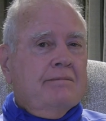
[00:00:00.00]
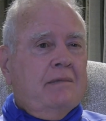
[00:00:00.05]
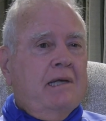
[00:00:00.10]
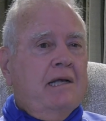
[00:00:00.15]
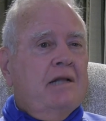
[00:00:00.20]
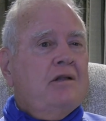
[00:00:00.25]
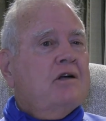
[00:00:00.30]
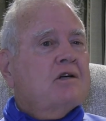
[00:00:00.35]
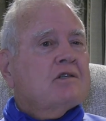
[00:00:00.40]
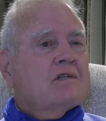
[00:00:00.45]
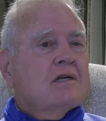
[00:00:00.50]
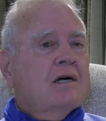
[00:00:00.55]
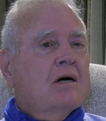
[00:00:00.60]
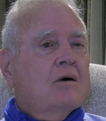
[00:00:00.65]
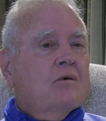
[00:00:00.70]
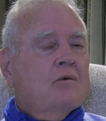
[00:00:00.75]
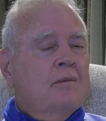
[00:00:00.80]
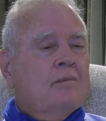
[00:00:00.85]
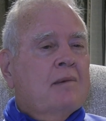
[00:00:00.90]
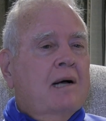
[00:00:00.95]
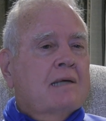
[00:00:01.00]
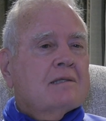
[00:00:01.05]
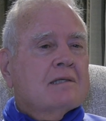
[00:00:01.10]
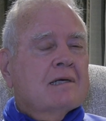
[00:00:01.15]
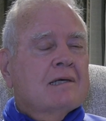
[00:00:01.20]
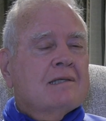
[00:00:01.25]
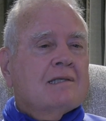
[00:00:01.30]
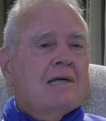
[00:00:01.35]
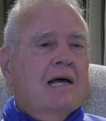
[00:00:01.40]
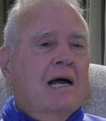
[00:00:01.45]
10 years ago, when my
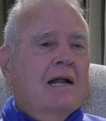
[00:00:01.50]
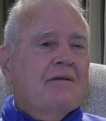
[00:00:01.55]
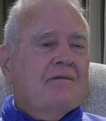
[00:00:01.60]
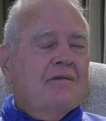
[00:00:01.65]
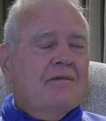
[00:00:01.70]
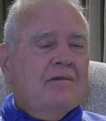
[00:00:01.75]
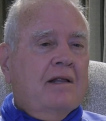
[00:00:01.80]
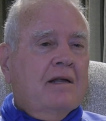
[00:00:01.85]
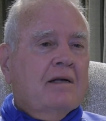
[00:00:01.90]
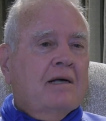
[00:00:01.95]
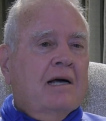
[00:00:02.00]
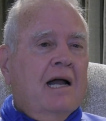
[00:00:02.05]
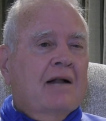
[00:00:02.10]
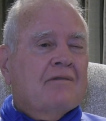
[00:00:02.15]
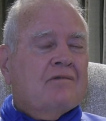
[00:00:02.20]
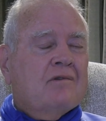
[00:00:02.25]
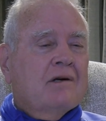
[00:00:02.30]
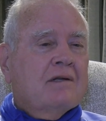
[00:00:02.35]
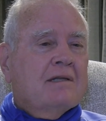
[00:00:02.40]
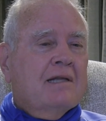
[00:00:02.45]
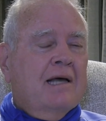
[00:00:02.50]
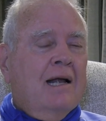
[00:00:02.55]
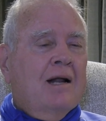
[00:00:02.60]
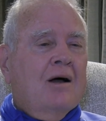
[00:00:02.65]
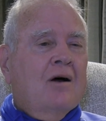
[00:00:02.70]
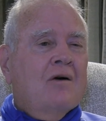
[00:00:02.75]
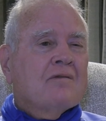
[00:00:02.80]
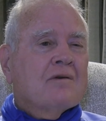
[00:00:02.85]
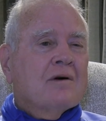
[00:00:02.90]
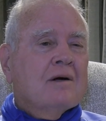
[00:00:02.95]
sons kind of took that
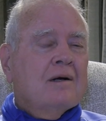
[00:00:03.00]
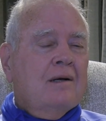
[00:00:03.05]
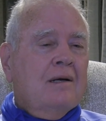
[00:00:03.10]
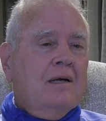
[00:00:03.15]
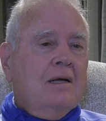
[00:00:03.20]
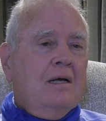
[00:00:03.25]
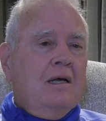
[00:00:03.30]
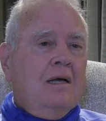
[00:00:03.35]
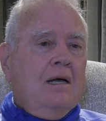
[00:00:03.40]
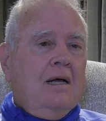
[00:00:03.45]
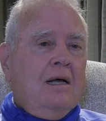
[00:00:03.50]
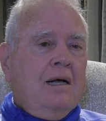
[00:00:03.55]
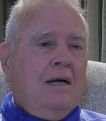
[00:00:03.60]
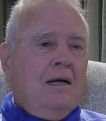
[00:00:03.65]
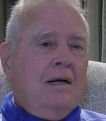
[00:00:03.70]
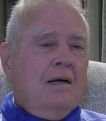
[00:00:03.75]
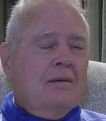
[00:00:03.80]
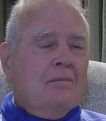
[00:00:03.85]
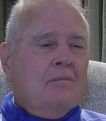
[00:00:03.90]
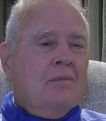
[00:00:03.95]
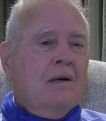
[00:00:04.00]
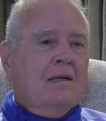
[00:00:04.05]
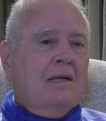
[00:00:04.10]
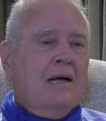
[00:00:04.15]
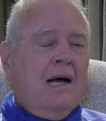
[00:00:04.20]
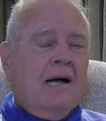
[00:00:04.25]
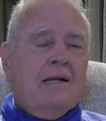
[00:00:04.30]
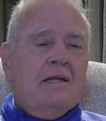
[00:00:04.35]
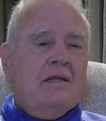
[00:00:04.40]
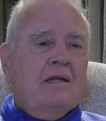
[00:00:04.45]
over. But
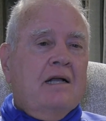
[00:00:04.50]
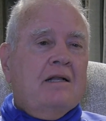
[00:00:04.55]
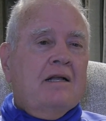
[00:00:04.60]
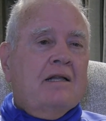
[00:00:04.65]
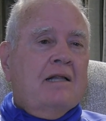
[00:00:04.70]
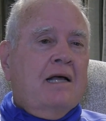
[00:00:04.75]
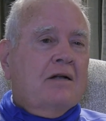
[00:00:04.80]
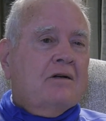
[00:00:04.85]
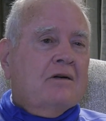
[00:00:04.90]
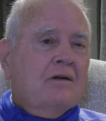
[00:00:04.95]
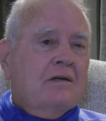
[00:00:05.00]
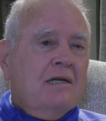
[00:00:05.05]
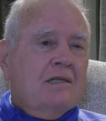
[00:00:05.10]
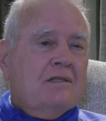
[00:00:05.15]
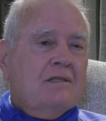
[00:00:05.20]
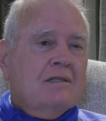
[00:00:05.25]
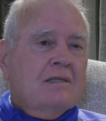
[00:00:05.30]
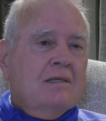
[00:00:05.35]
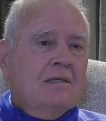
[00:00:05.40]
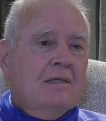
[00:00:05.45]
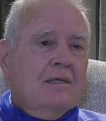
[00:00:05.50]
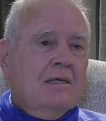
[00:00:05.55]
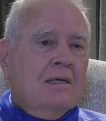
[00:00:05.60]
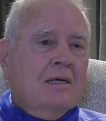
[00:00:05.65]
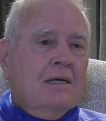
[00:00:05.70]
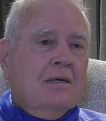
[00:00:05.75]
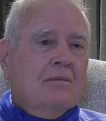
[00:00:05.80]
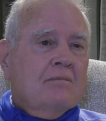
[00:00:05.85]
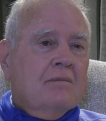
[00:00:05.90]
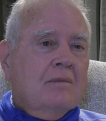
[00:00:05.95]
I continued that tradition
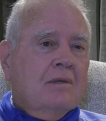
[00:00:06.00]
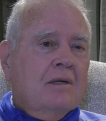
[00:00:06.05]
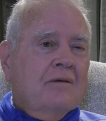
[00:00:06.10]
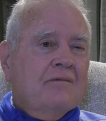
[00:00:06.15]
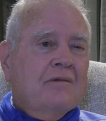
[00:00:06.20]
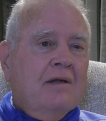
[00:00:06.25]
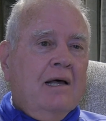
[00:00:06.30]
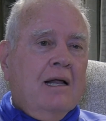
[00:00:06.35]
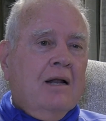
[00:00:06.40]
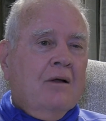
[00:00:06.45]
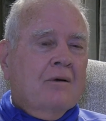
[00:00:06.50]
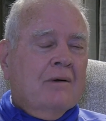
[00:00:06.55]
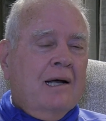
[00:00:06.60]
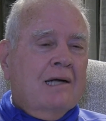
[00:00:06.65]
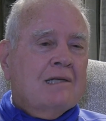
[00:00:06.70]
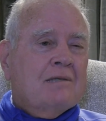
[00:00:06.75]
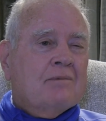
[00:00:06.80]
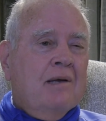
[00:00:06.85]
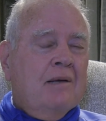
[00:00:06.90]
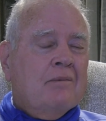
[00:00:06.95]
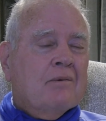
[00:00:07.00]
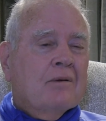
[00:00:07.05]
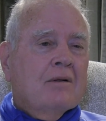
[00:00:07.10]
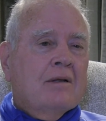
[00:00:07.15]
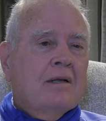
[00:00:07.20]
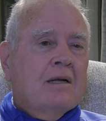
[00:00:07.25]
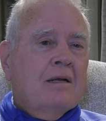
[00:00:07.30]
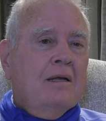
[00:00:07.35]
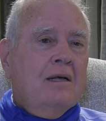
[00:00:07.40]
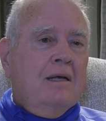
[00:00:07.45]
of the Hello Nice
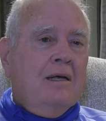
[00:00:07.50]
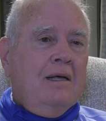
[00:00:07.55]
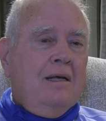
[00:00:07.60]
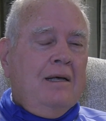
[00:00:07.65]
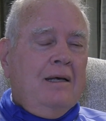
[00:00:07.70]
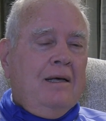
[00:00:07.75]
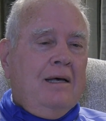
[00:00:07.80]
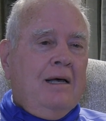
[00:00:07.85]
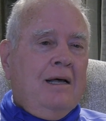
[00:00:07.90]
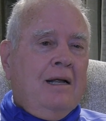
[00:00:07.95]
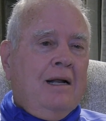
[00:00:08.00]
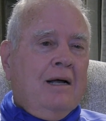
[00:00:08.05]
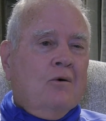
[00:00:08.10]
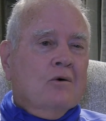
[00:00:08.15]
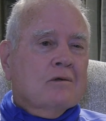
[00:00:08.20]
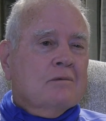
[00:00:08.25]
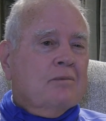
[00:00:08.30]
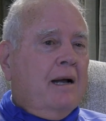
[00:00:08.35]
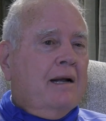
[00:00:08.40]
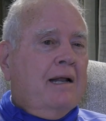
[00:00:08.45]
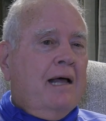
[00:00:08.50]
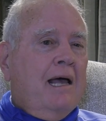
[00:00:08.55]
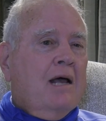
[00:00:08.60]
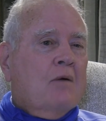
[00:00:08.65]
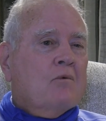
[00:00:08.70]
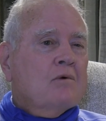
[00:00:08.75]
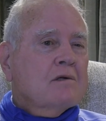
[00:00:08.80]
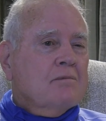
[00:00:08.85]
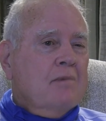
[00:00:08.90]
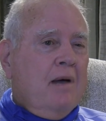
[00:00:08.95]
People. And of course, my
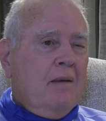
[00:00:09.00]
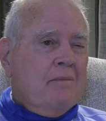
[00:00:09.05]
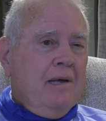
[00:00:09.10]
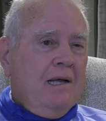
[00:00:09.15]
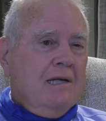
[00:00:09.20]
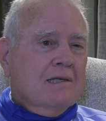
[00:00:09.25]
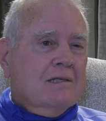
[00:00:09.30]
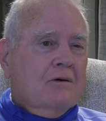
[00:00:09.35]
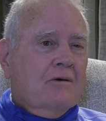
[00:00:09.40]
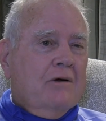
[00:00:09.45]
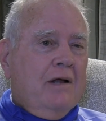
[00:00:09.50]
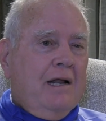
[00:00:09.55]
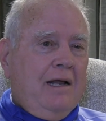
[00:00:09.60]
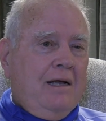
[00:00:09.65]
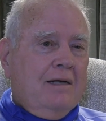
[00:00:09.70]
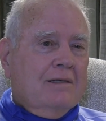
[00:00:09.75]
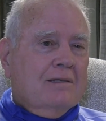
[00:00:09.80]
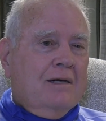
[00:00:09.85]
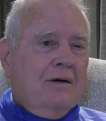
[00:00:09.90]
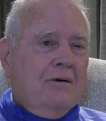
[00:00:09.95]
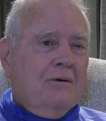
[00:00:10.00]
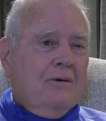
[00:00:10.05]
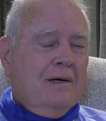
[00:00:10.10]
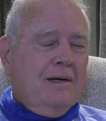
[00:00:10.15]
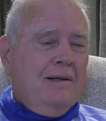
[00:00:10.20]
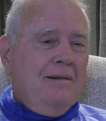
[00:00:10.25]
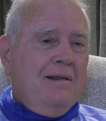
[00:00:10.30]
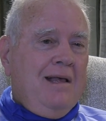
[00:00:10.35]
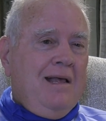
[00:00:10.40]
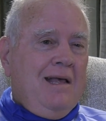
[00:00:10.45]
dad was my biggest critic.
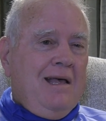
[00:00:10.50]
So